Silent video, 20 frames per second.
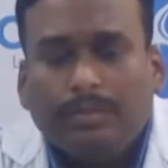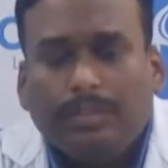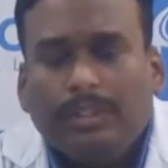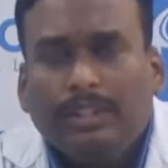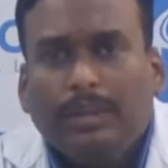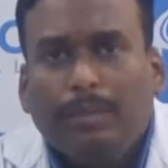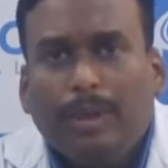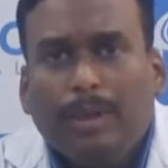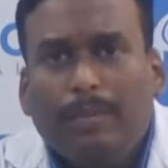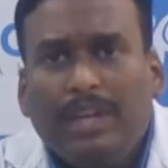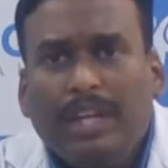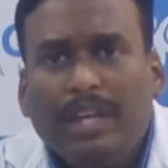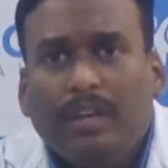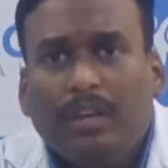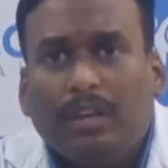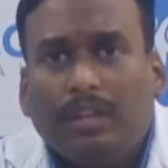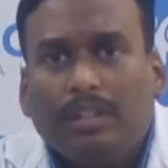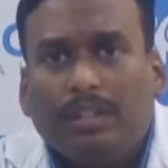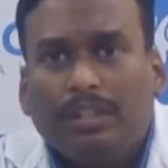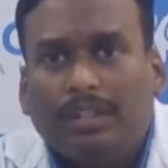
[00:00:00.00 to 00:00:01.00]
the memory
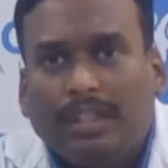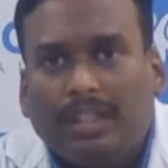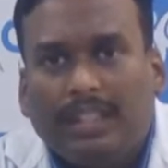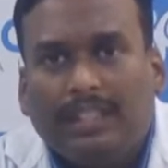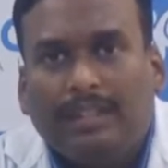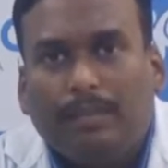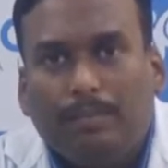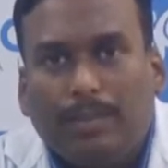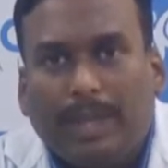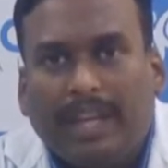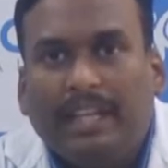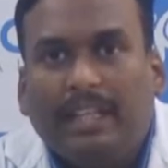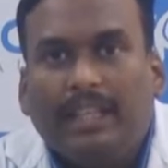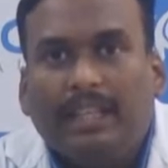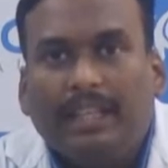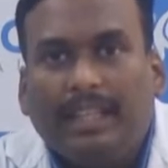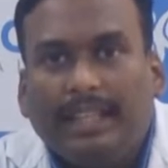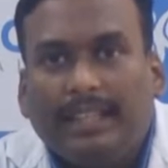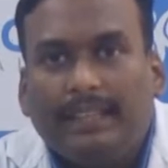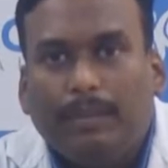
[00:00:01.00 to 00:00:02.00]
loss is the main
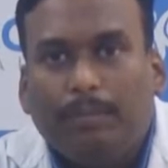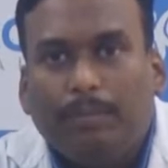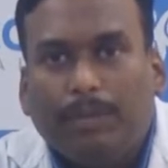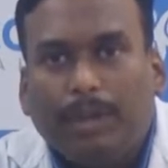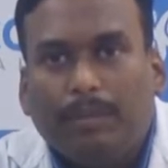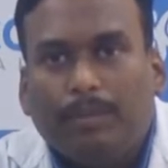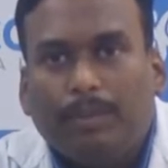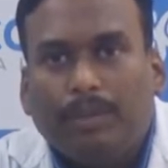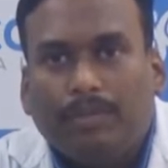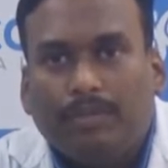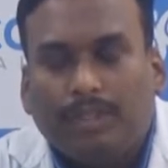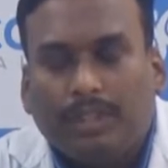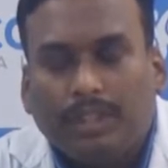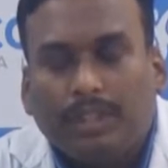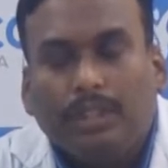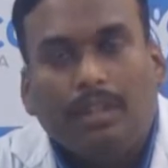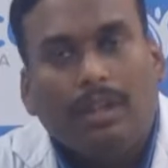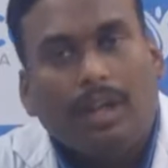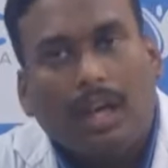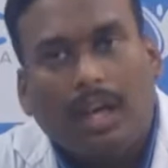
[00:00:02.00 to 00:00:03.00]
key symptom of
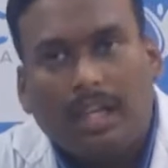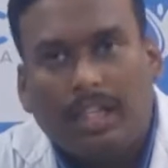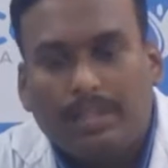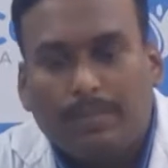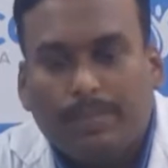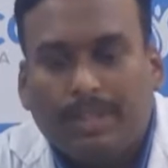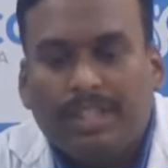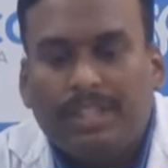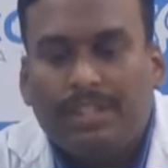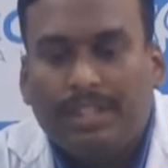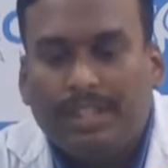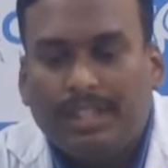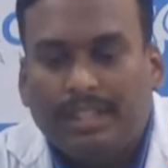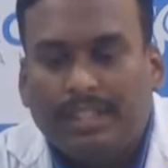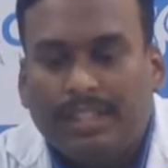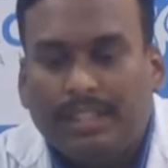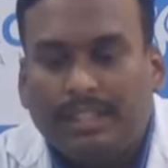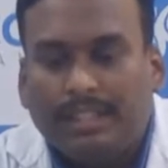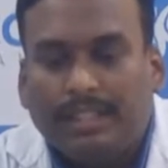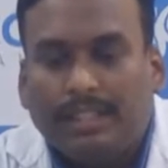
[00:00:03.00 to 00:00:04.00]
the Alzheimer's
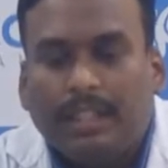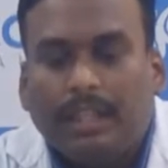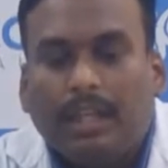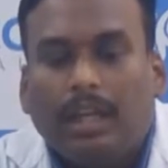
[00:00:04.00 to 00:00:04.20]
disease.